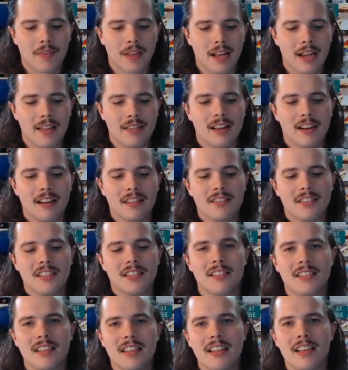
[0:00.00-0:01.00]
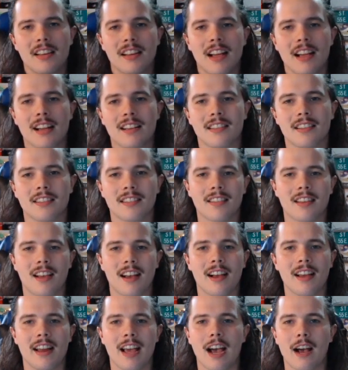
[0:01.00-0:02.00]
And then as you can see, it has a
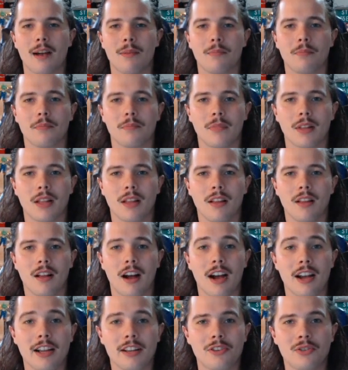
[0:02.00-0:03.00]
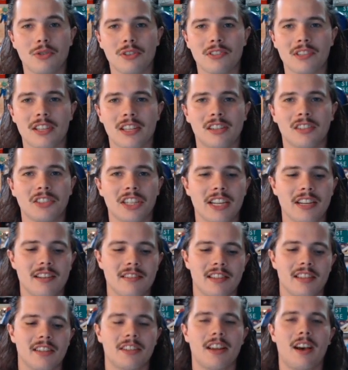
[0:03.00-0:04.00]
side app, iTools, that'll change
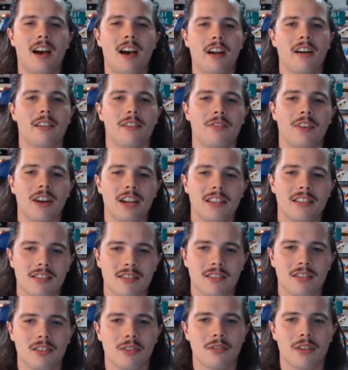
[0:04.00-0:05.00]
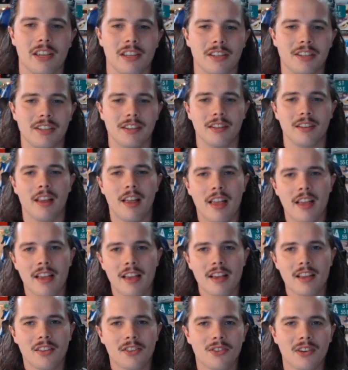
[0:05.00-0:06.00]
the entire device's location.
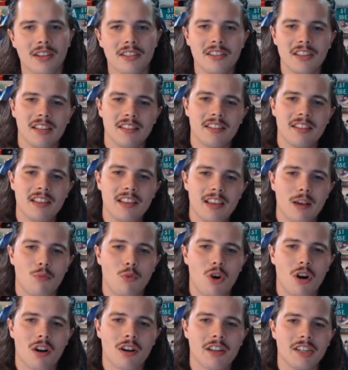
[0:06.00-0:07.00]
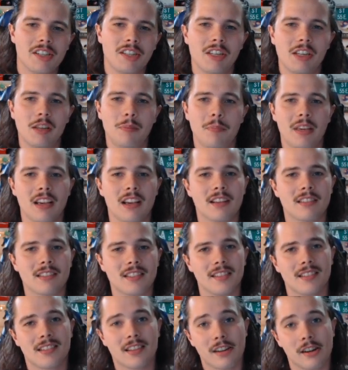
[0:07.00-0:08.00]
So as you can see, I'm walking to GPX
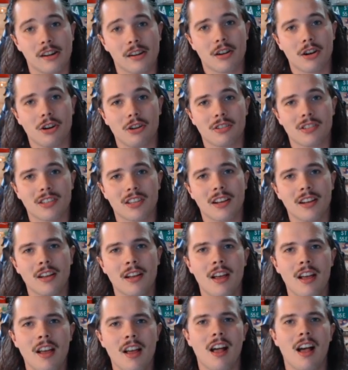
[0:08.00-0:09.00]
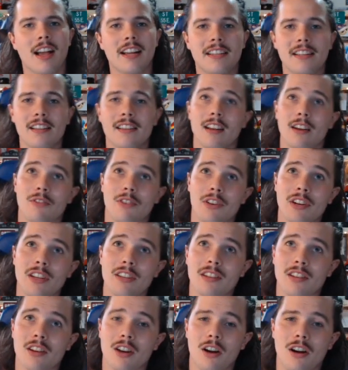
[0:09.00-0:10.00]
in Zaragoza. I did have a
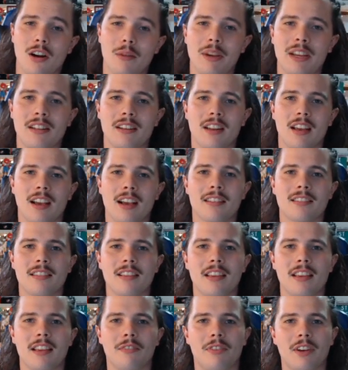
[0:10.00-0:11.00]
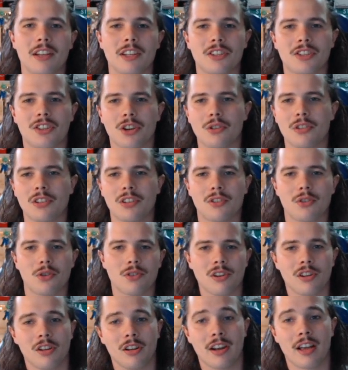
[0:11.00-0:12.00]
recent comment asking if I could show a
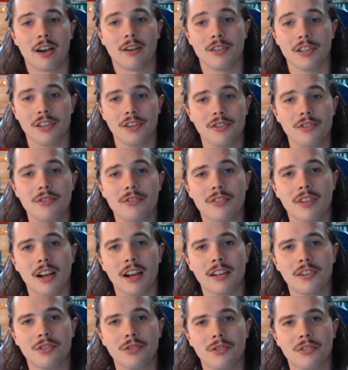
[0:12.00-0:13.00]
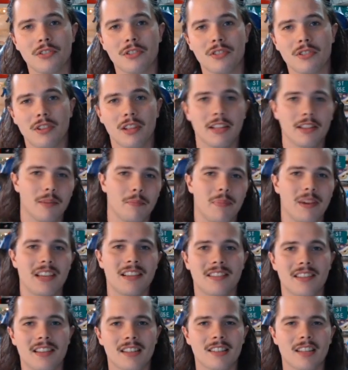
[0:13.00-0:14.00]
tutorial on how to use iTools, like the
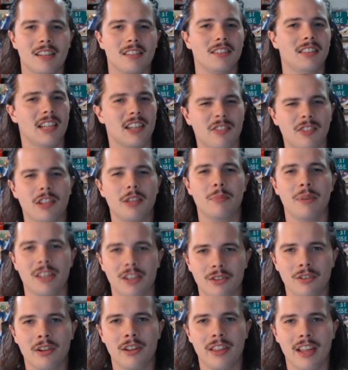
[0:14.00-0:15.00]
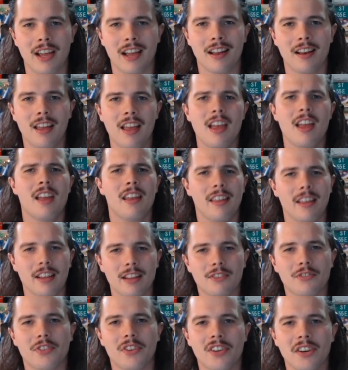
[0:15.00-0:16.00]
basics. I'll definitely be doing that.
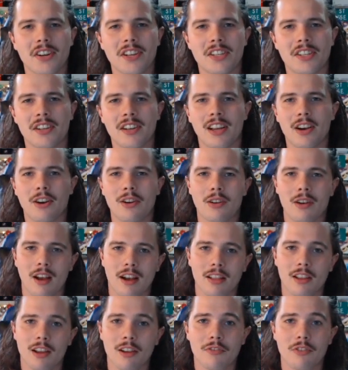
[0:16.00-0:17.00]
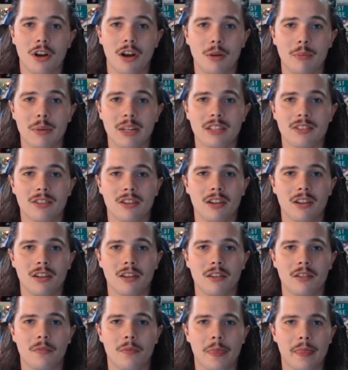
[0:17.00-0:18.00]
Thanks for reaching out. I love comments
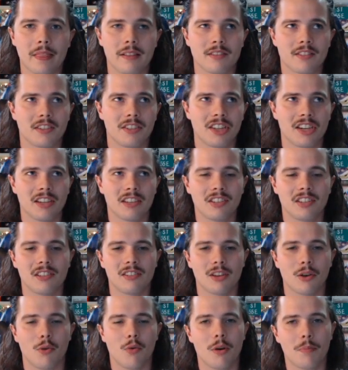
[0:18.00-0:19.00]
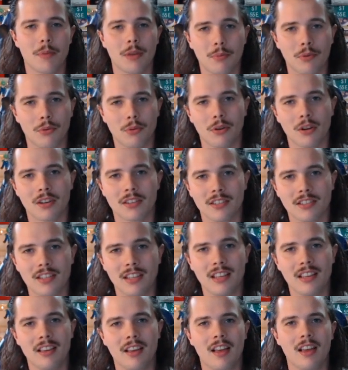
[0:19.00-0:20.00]
on suggestions on what people want to
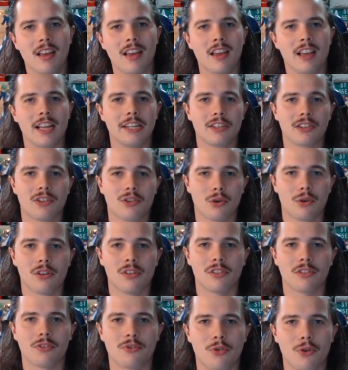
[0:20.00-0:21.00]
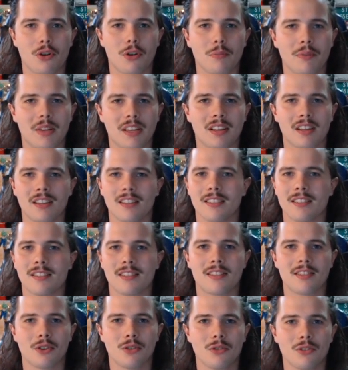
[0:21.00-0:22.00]
see and tutorials for, because
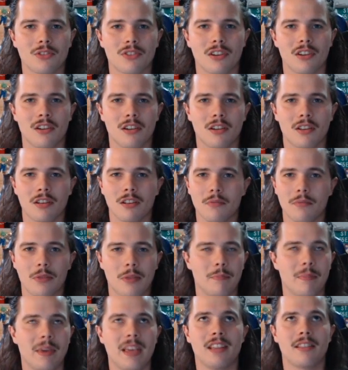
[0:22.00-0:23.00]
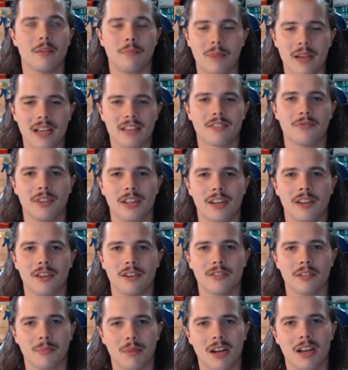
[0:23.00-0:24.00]
those are make the best
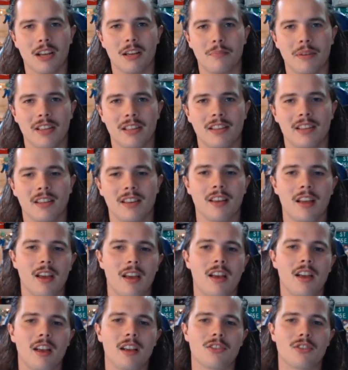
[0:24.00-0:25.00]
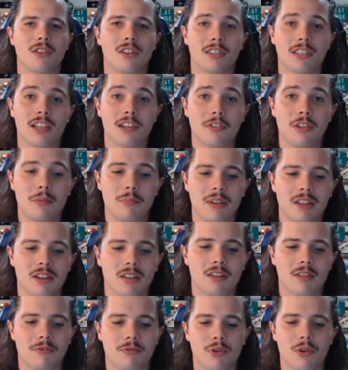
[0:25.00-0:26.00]
videos in my opinion. So I'll definitely be
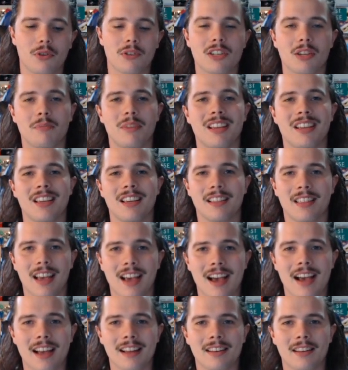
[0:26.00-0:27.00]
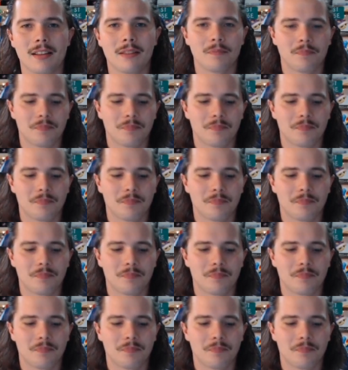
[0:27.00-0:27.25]
looking forward to making that.